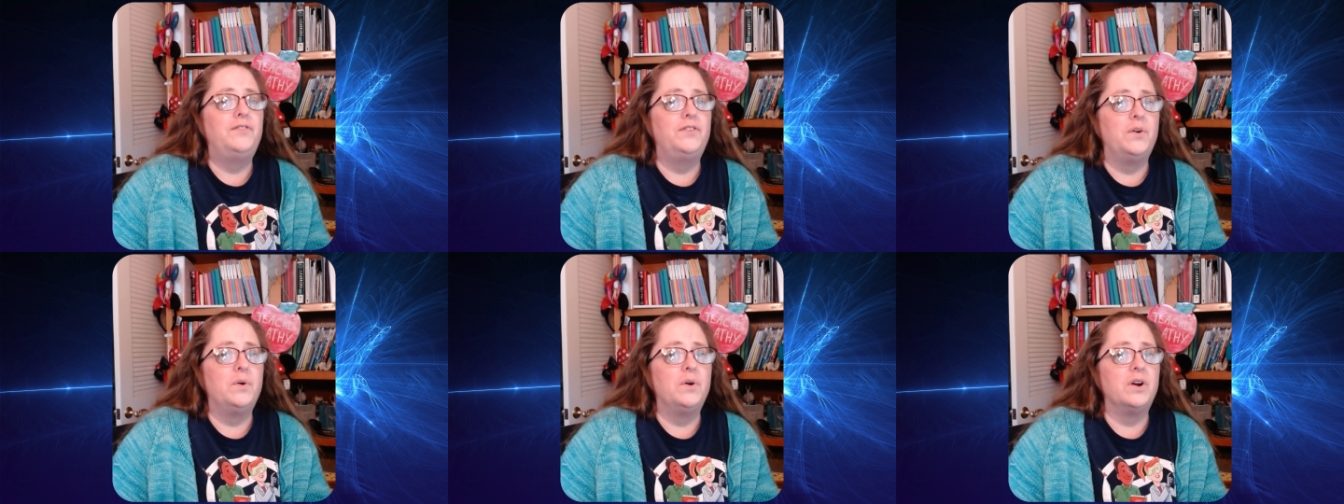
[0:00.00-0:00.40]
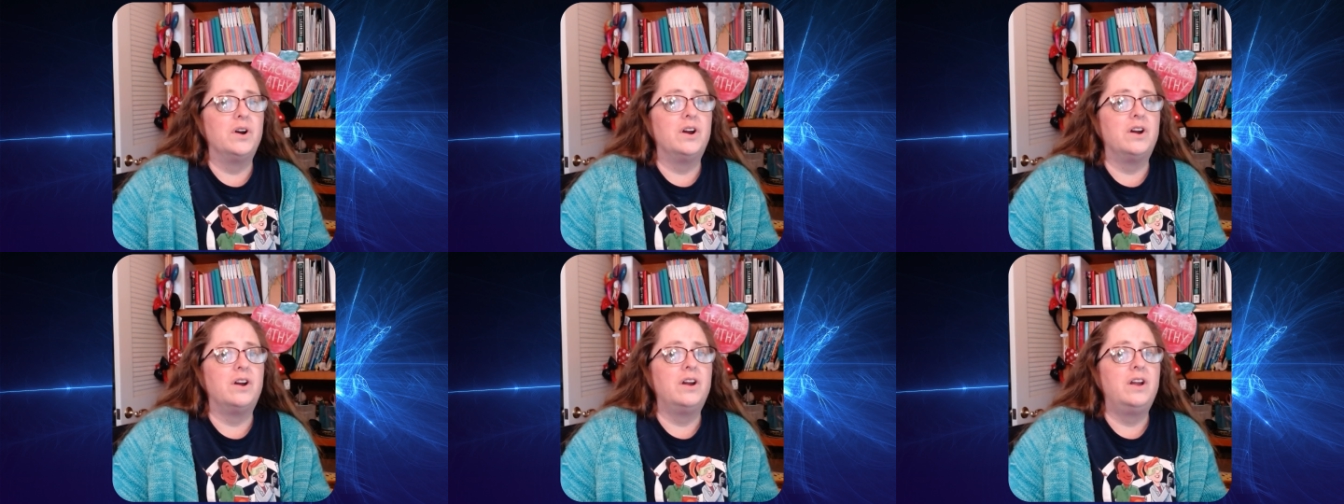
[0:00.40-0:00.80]

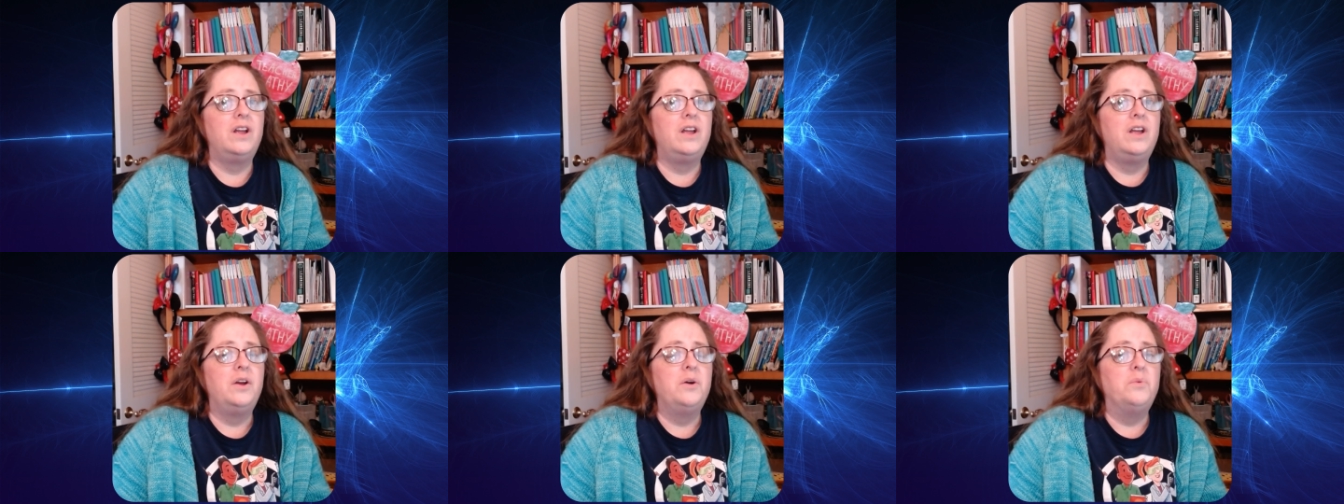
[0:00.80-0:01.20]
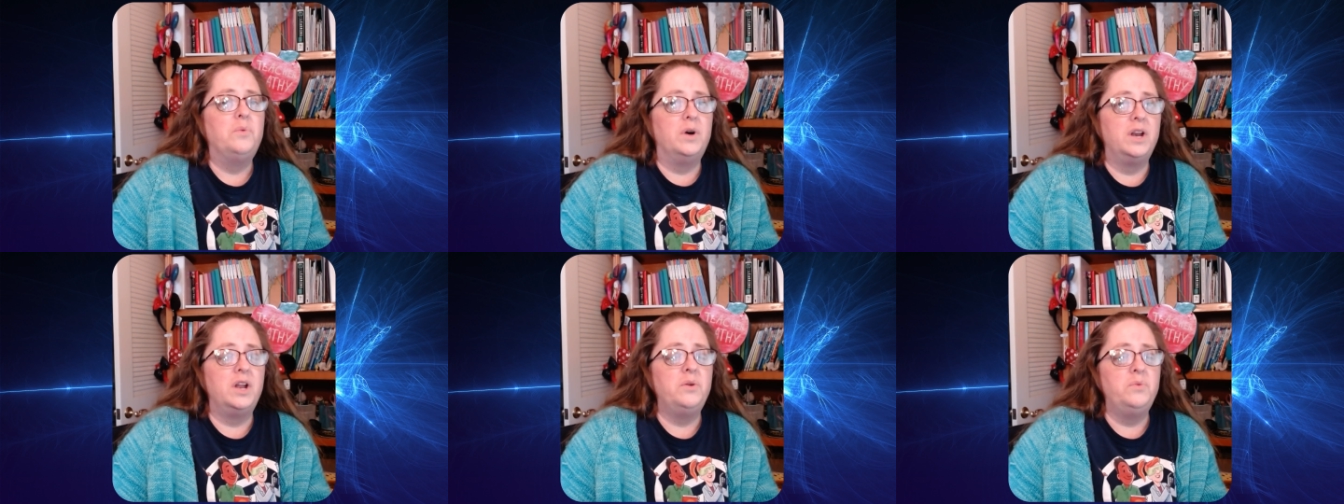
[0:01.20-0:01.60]
for
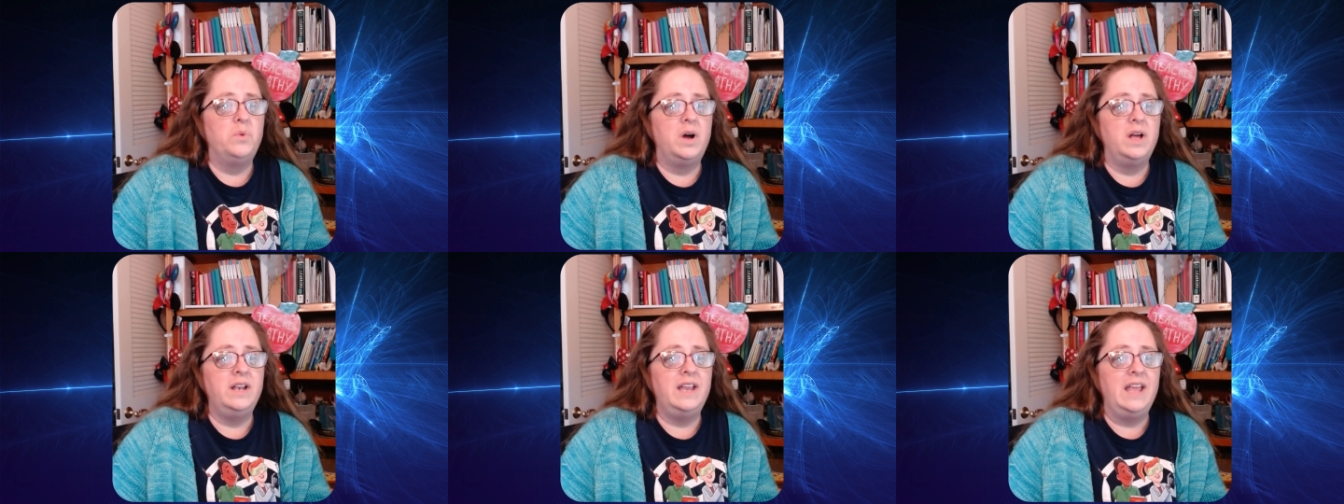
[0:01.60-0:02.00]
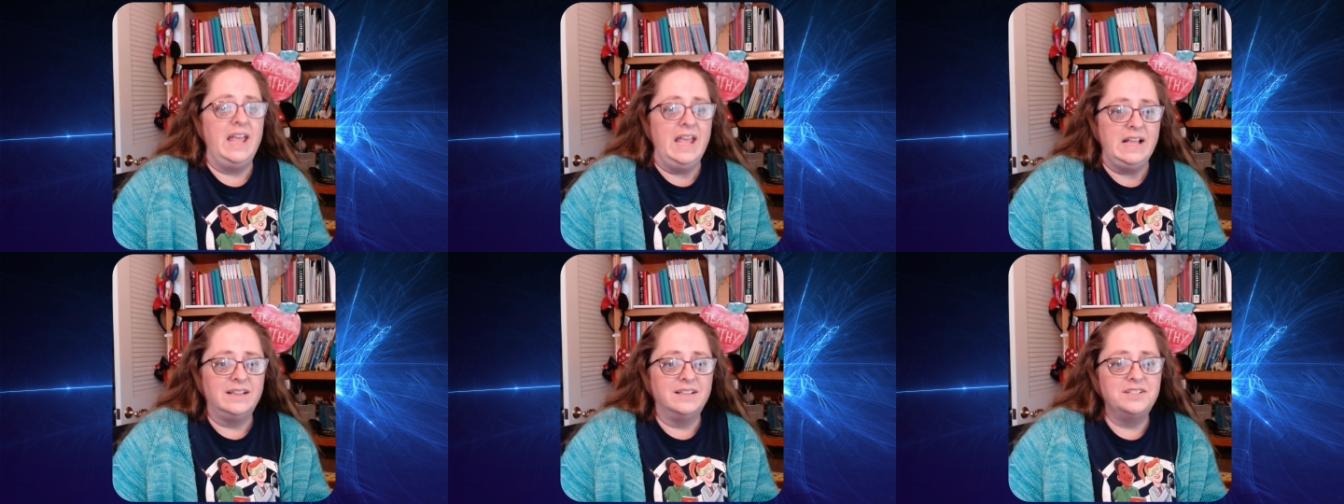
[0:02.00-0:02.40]
one -on -one
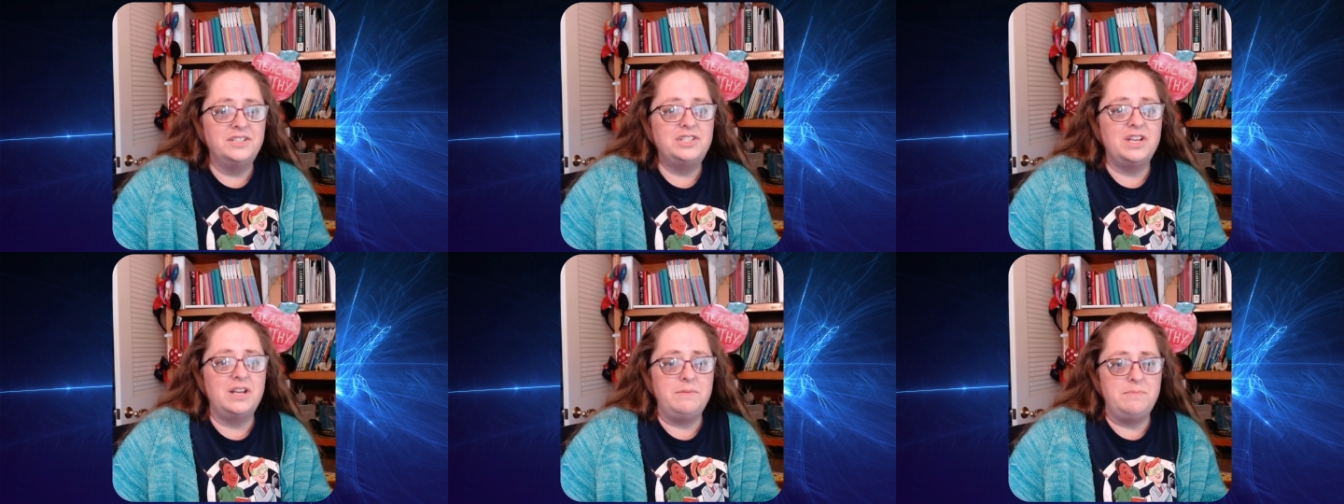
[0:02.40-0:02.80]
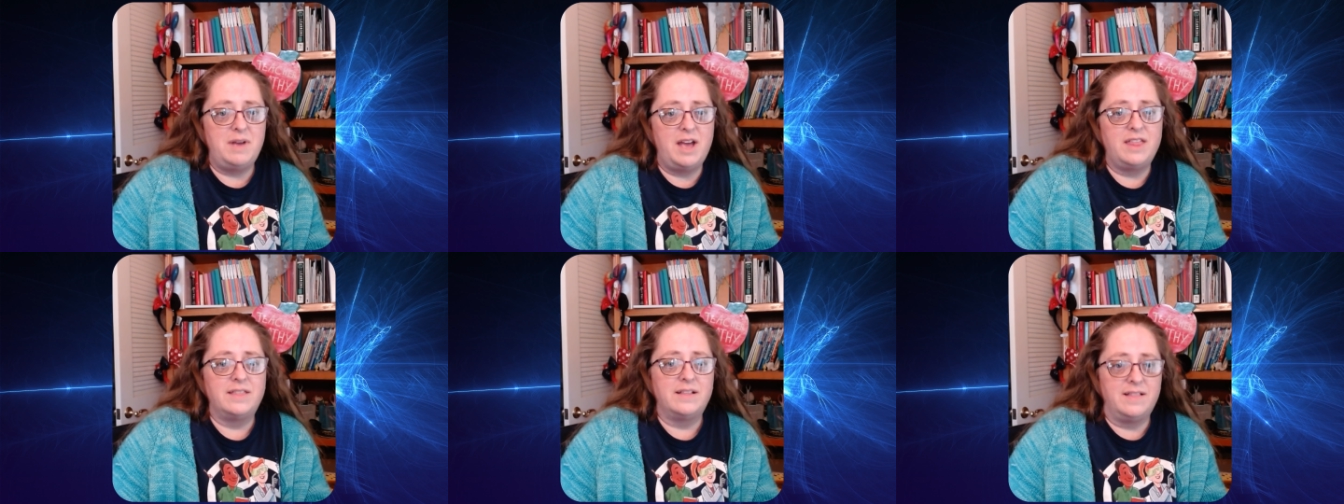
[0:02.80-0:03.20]
English and
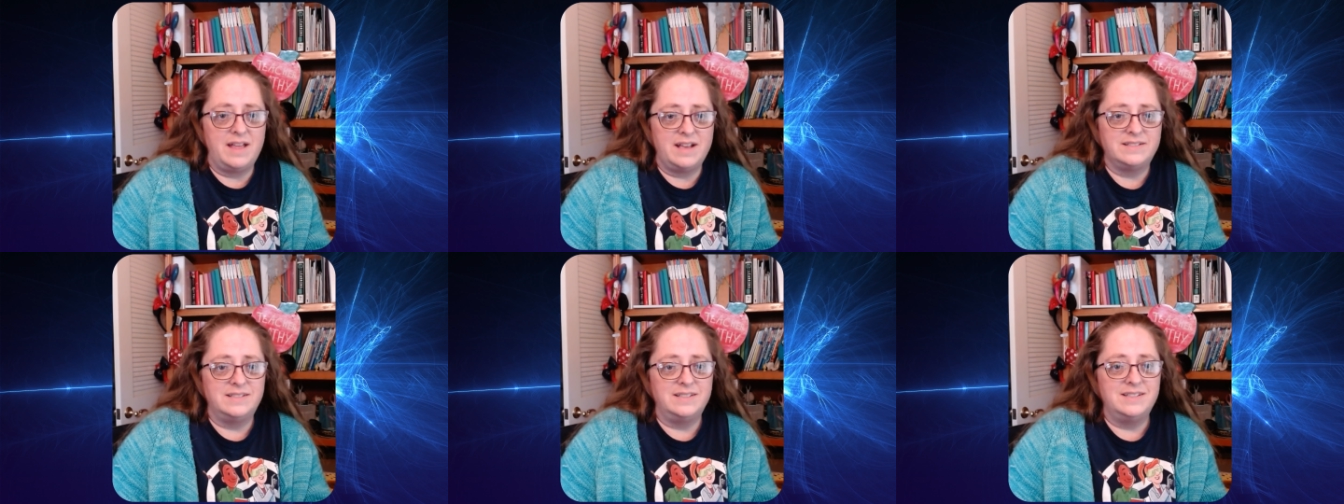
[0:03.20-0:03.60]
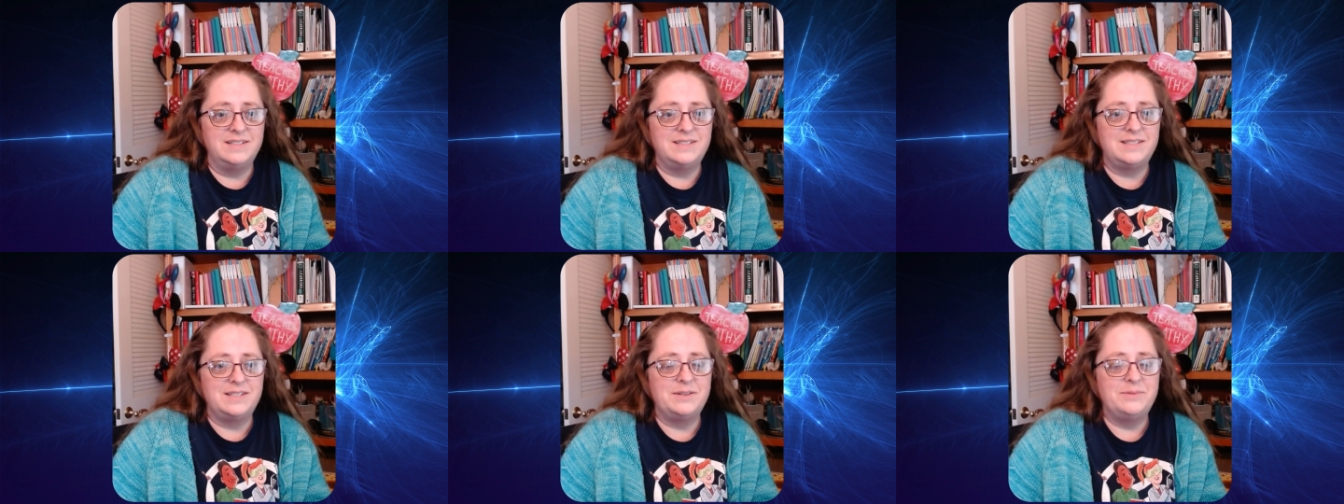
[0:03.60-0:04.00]
math classes.